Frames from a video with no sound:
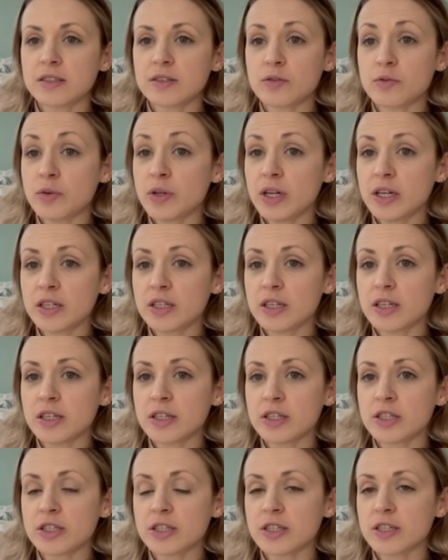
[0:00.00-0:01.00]
really
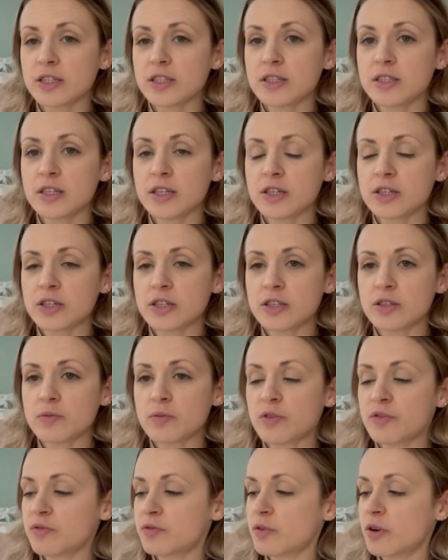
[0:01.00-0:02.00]
delicious dishes
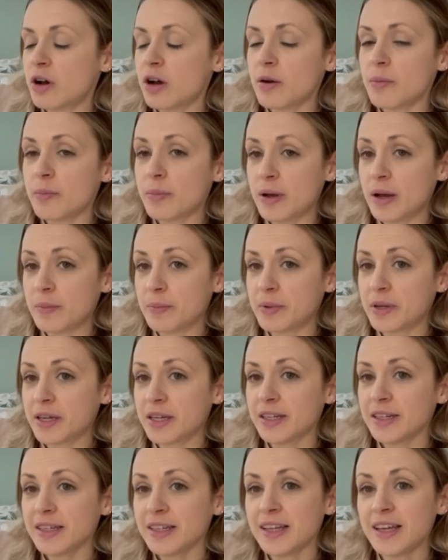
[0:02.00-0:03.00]
with raw
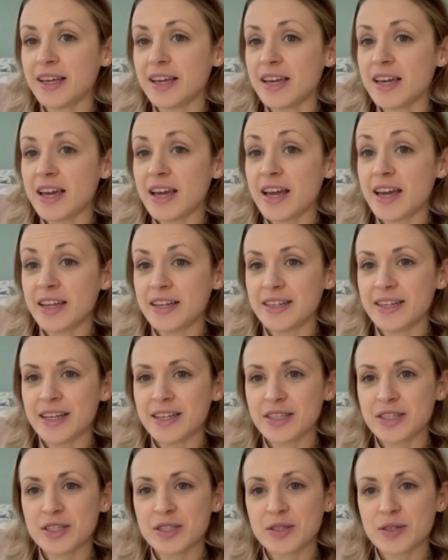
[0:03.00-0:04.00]
pumpkin, and
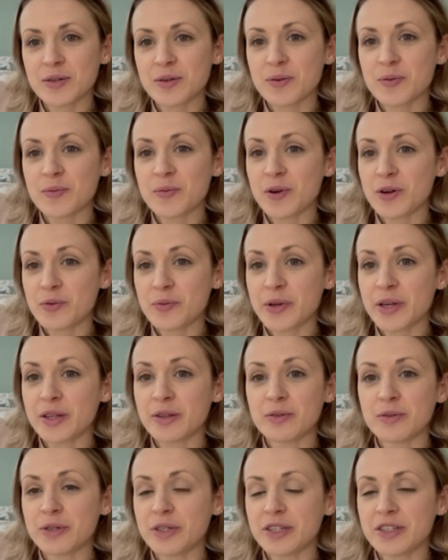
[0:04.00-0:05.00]
that's what we are
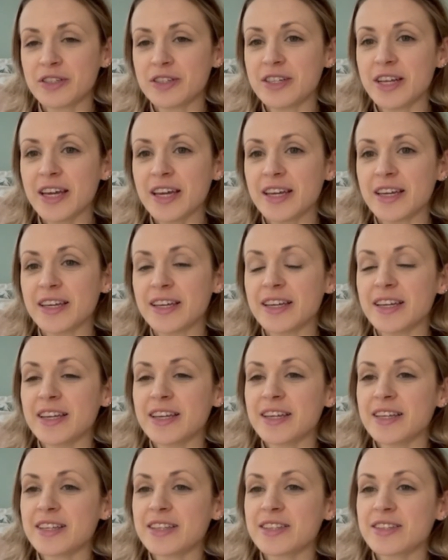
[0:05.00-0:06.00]
doing today.
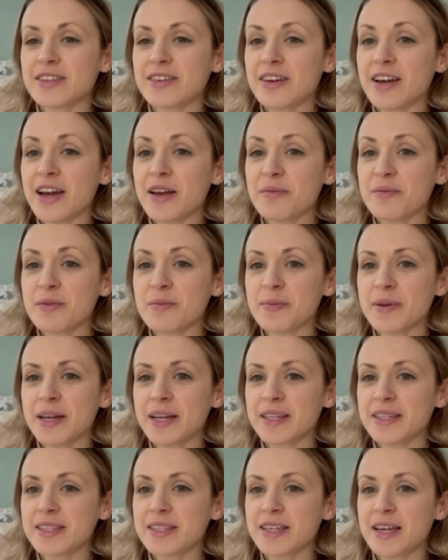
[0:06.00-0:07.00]
So I
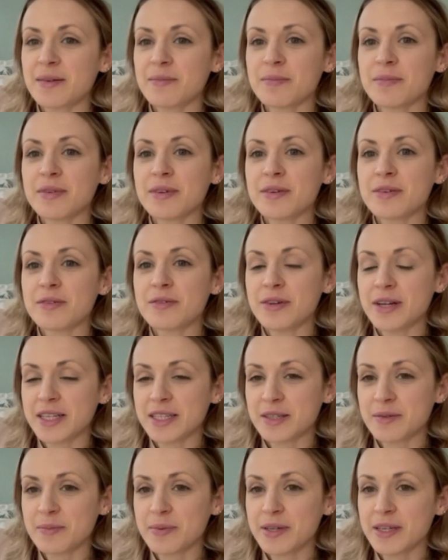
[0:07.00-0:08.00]
prepared some
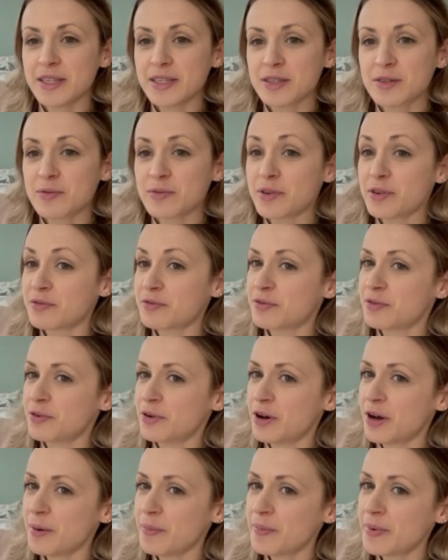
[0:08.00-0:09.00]
recipes with
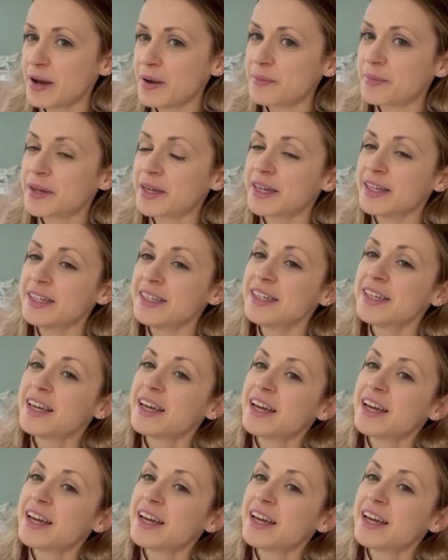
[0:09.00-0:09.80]
raw pumpkin,